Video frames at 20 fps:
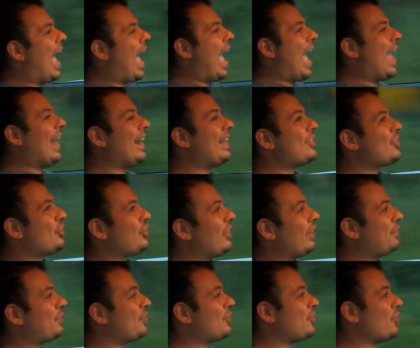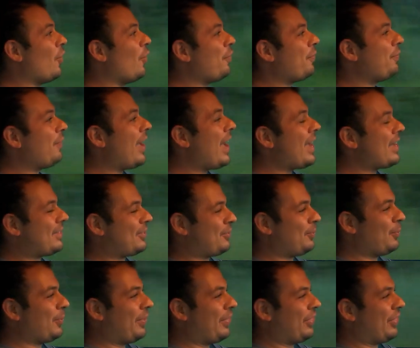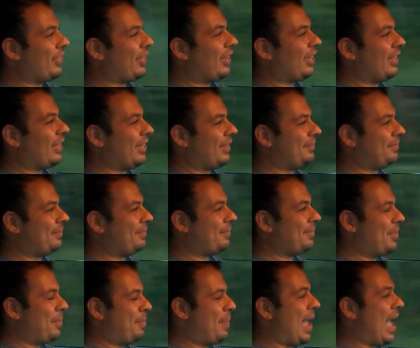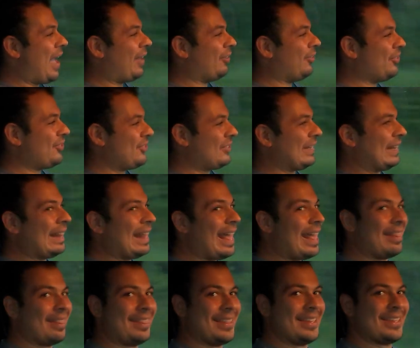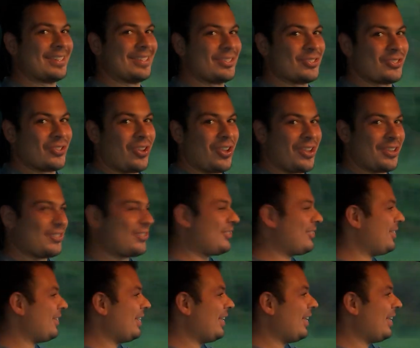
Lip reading: And it shifts so fast with the paddles that the exhaust